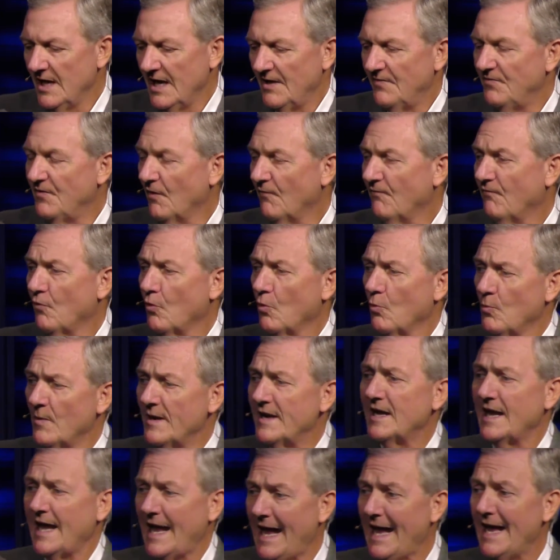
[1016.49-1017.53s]
Therefore, we
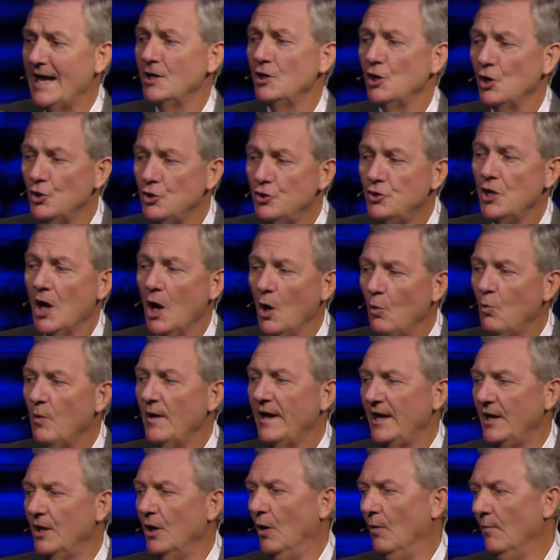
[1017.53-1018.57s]
can know
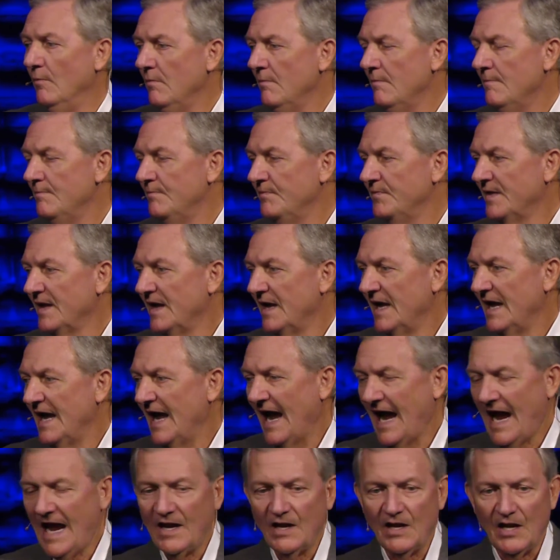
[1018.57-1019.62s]
Him,
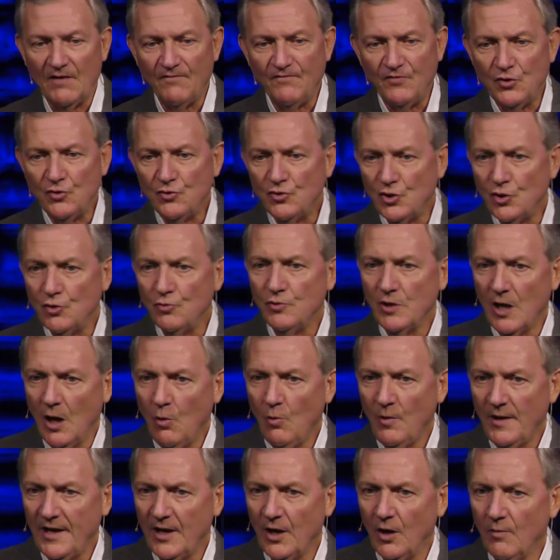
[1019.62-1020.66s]
and if you do know
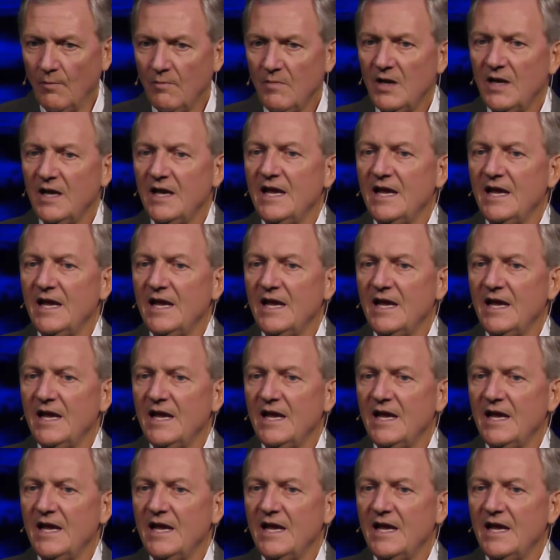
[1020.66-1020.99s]
Him,